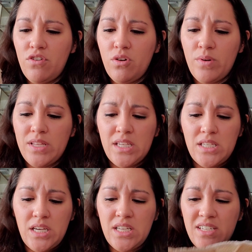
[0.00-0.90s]
know what this
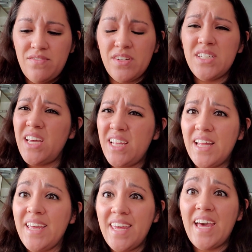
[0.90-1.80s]
is. It feels
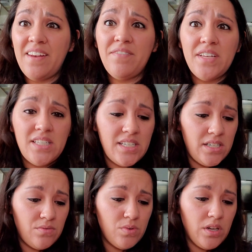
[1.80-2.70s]
like canvas, like
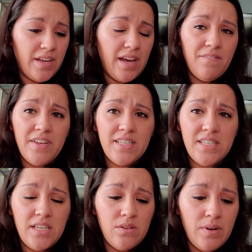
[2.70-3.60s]
real canvas,
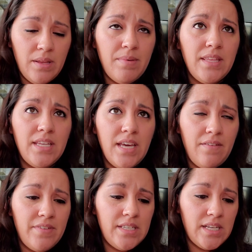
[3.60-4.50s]
like the way they make the
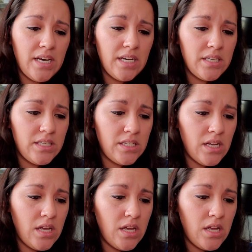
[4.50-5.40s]
canvas sacks.
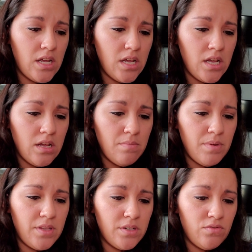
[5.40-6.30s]

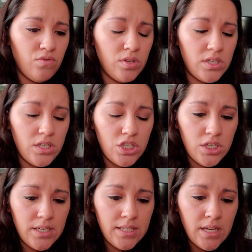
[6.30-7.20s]
But there's full
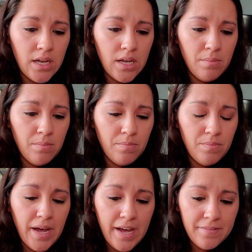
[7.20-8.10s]
stitches,
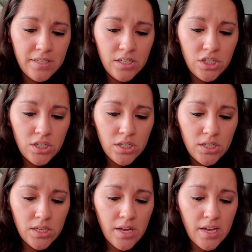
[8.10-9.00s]
half
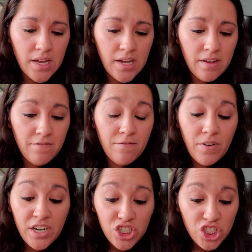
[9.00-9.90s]
stitches,
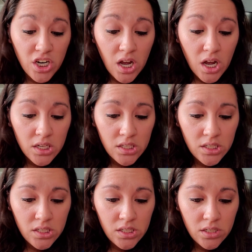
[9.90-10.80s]
French
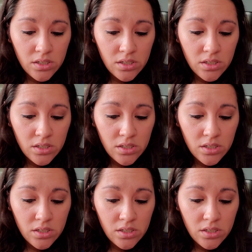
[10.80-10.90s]
knots,